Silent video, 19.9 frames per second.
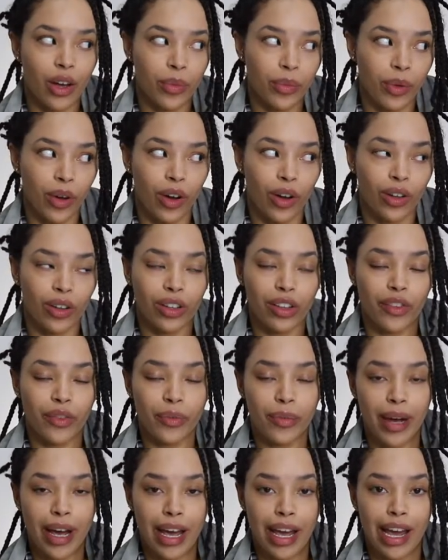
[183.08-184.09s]
up all
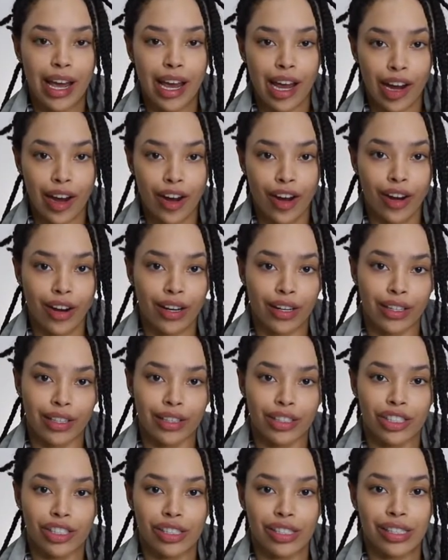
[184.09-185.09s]
of my hair and
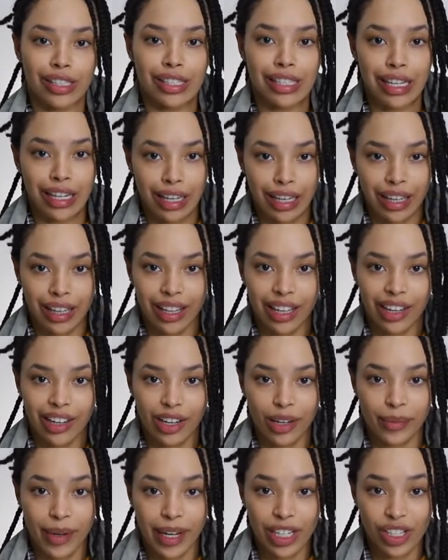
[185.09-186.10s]
it's just sitting
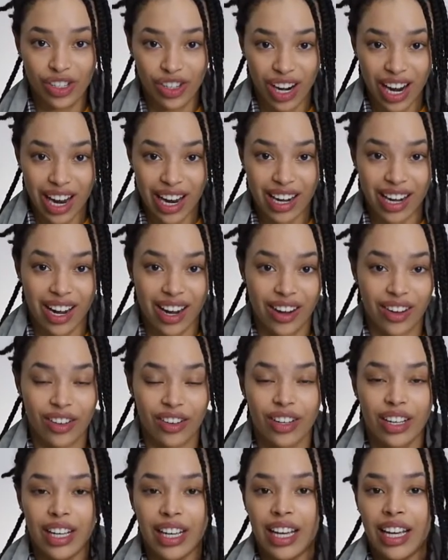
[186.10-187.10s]
there, it might dry it
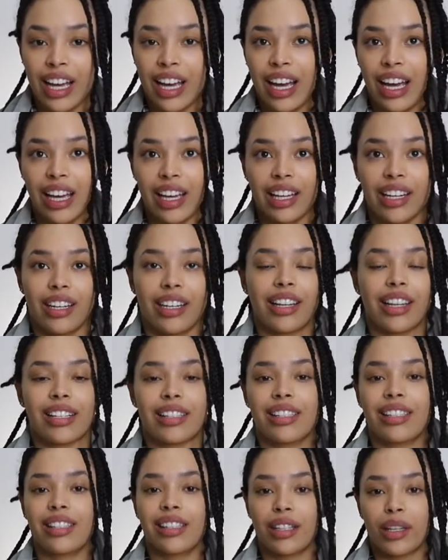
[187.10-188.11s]
out. And
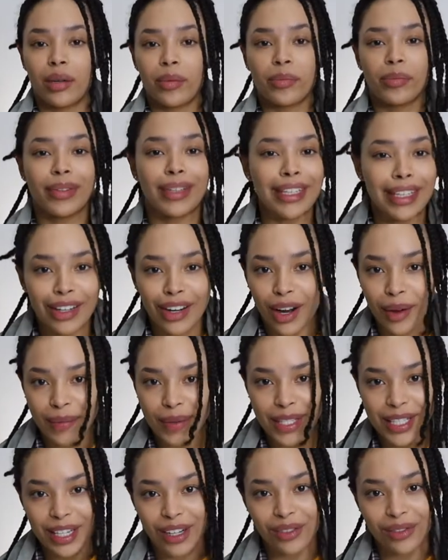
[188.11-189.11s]
that's the complete
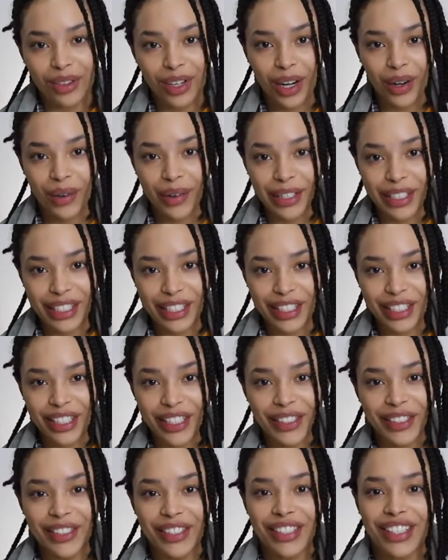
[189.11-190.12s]
opposite of what I want to
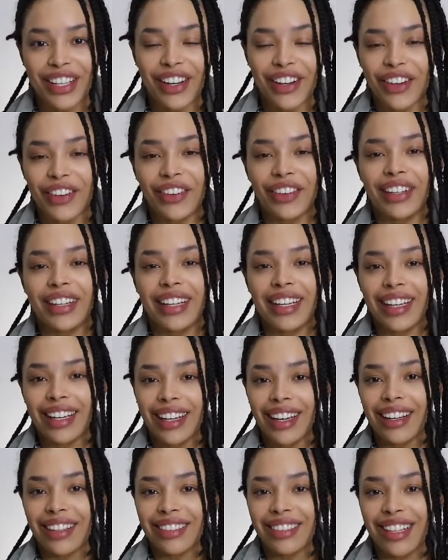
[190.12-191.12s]
do. So
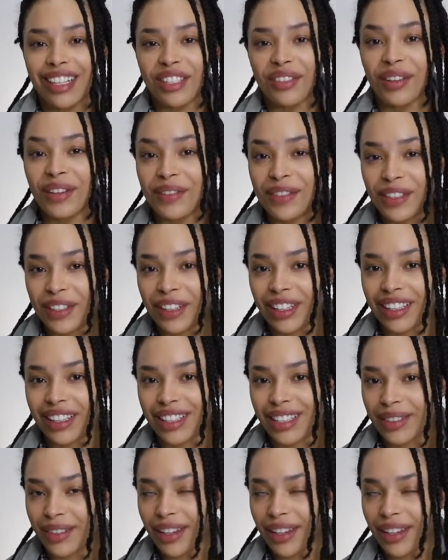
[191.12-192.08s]
yeah, that's why I'm doing it this